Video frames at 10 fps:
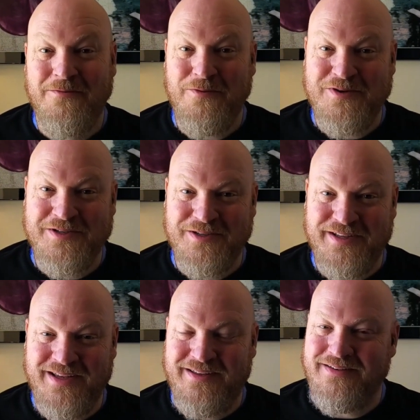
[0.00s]

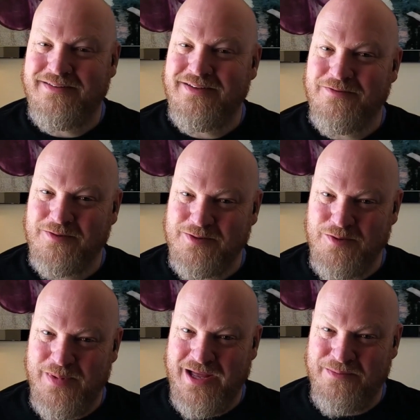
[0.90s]
Fortunately, didn't feel
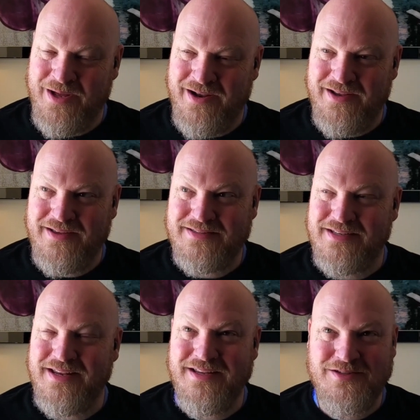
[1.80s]
too bad about it
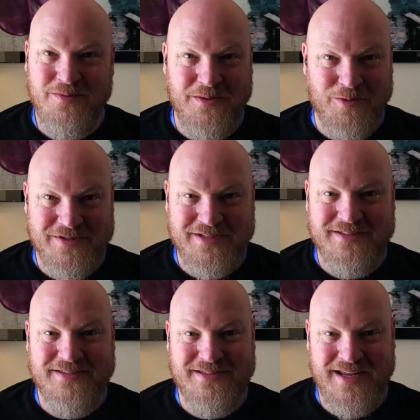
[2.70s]
because I didn't hit too many more
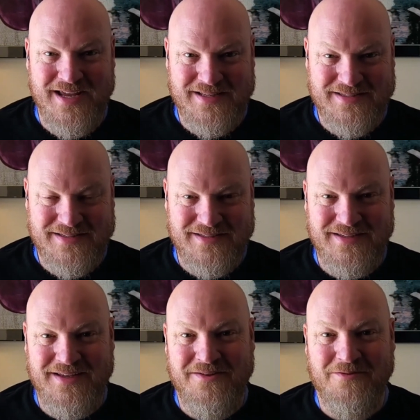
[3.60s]
6s and 8s
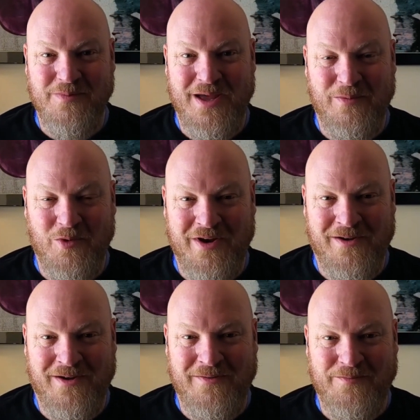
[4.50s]
from that point
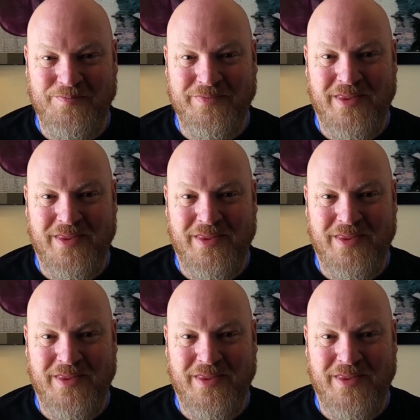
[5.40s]
on.